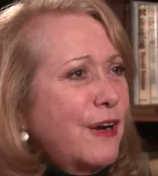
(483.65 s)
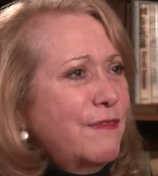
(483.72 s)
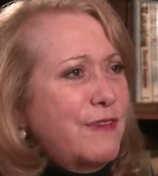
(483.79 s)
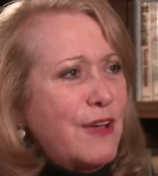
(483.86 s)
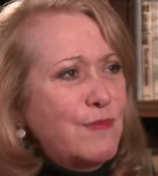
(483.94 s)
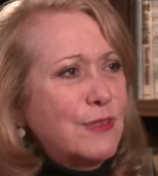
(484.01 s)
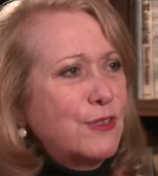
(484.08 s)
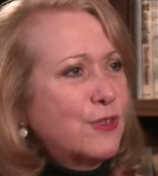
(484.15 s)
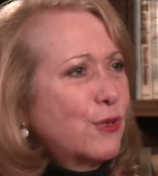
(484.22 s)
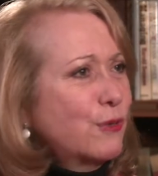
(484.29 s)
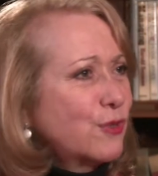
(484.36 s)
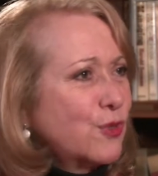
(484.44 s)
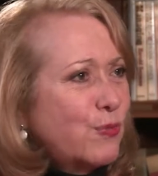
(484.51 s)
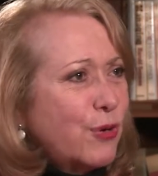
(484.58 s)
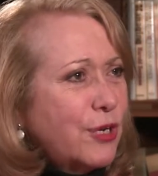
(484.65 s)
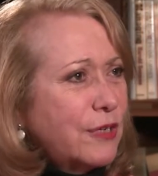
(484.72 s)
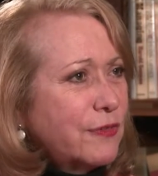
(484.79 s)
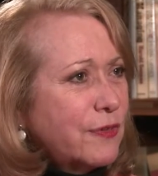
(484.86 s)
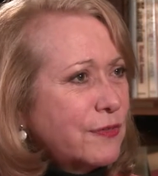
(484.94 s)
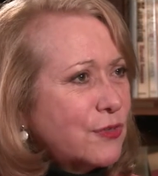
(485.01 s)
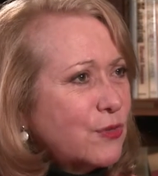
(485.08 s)
have been so supportive
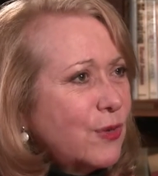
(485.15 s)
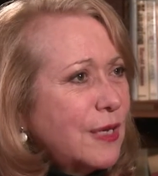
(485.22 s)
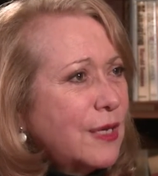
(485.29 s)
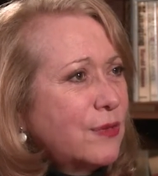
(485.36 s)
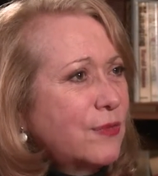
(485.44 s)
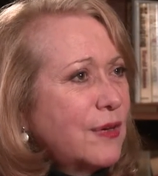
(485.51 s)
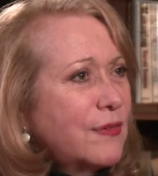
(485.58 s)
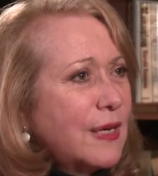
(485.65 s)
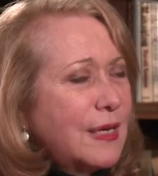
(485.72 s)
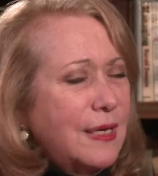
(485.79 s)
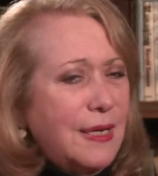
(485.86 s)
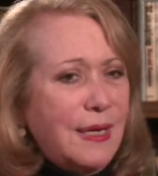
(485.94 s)
of Escuela Nueva,